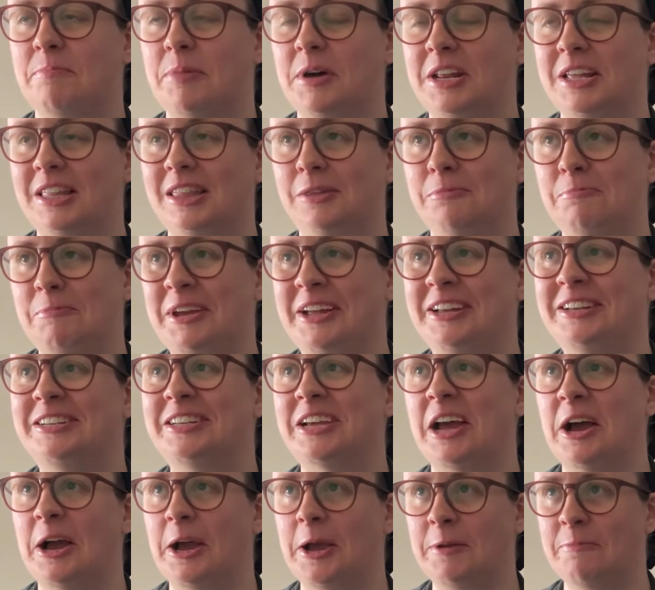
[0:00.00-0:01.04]
But in the
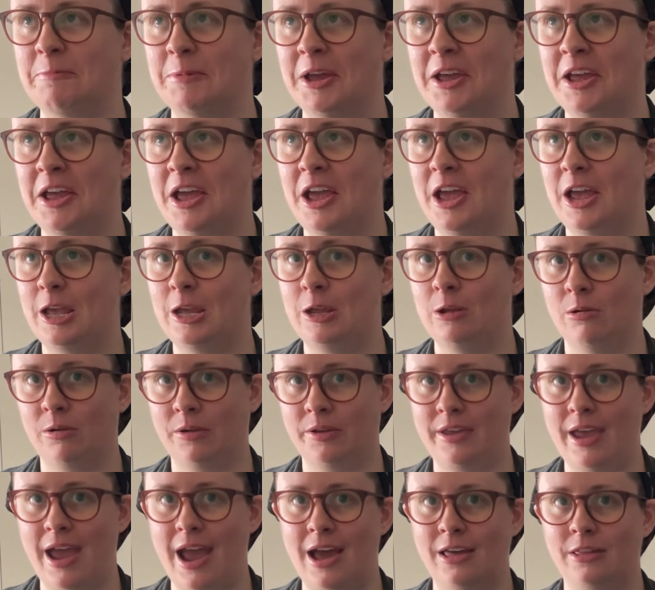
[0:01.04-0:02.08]
meantime, you're
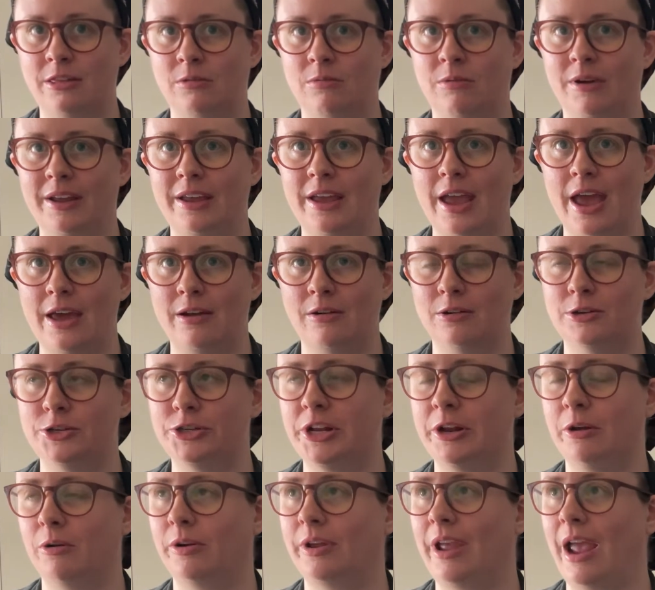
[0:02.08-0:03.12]
gathering energy,
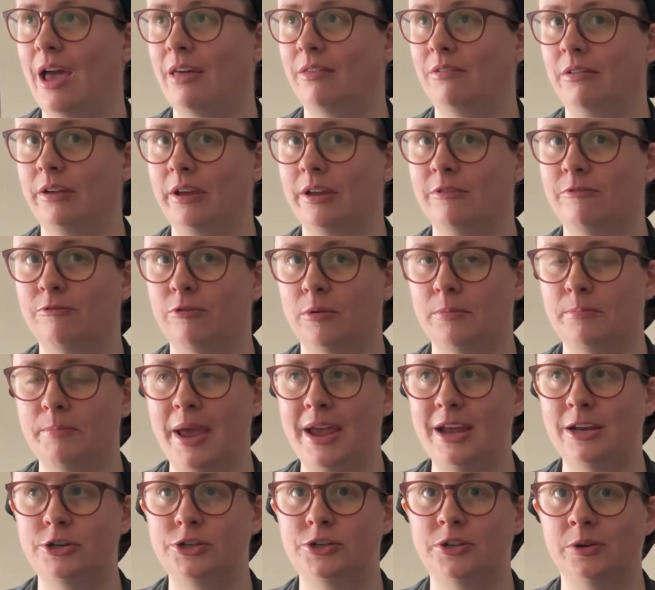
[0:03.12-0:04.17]
you're gathering
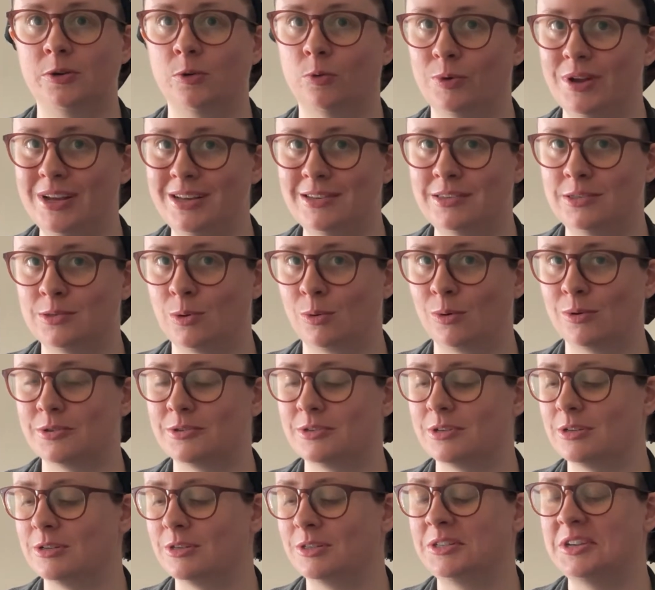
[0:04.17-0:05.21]
information,
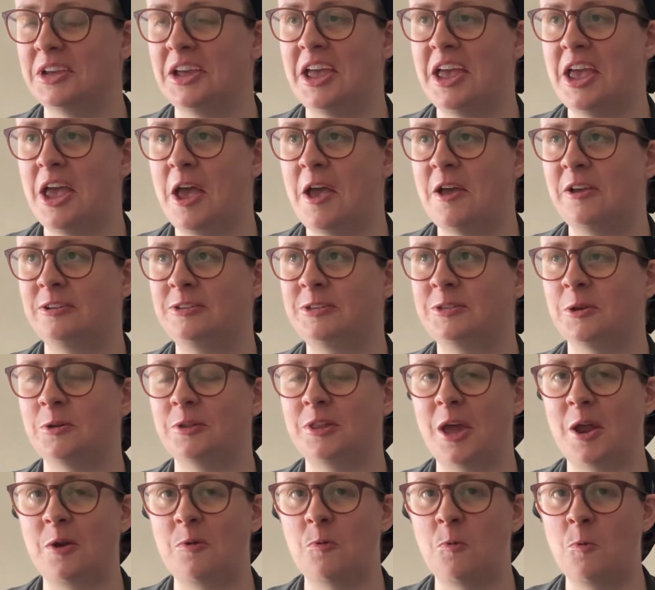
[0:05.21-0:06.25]
resources, so
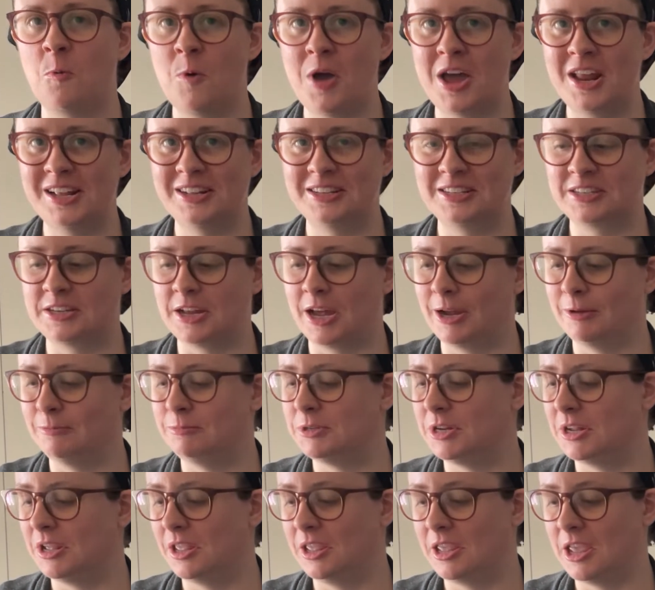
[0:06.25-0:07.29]
that when it's time
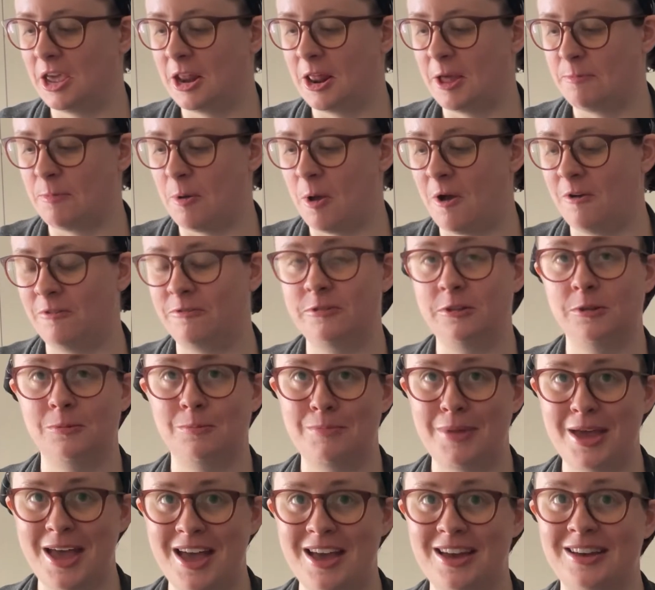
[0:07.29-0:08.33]
to get up off the
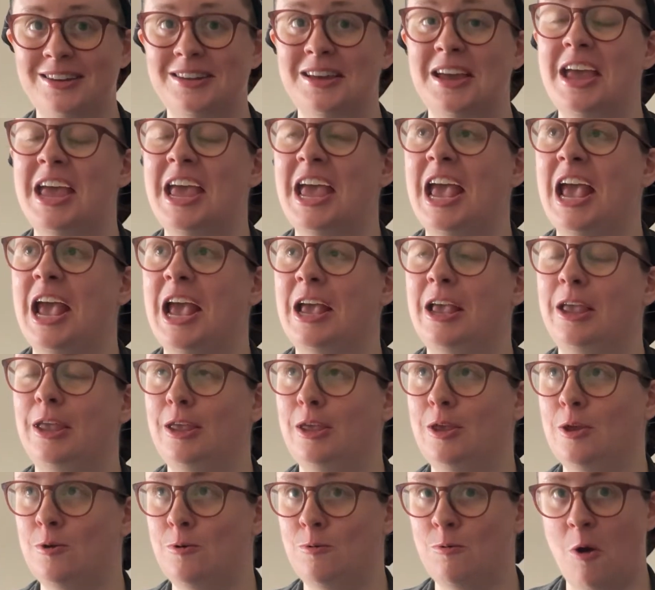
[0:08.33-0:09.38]
bed,
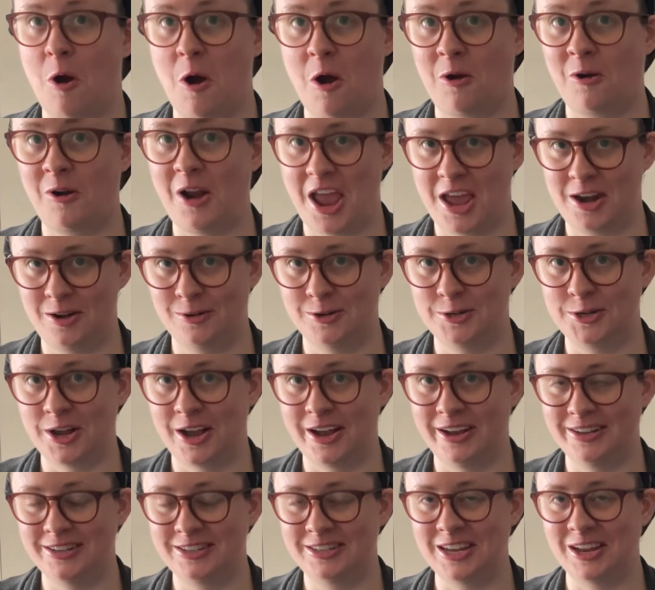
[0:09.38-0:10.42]
you are
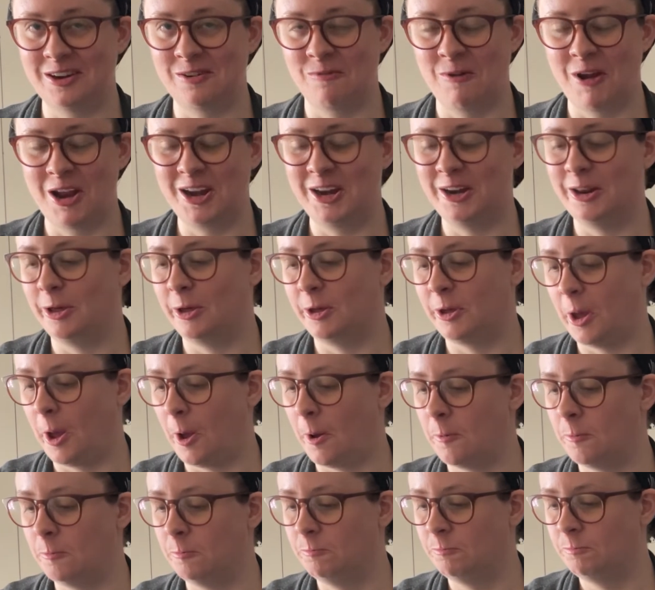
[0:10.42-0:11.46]
energized and ready to
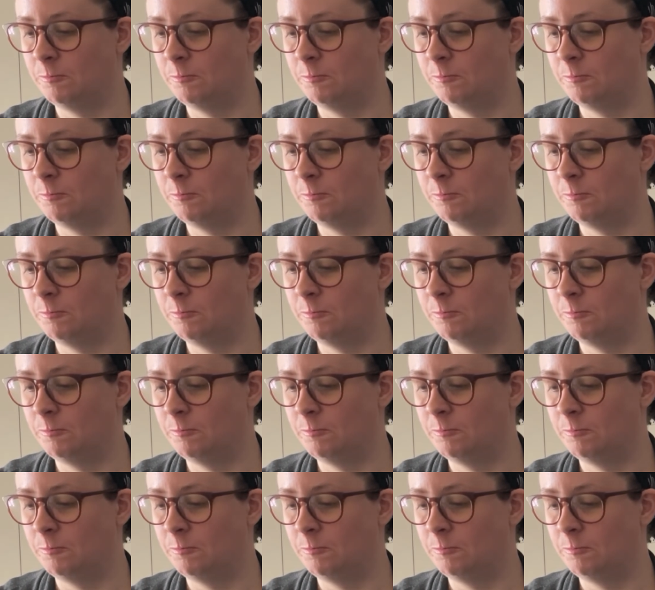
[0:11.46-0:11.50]
go.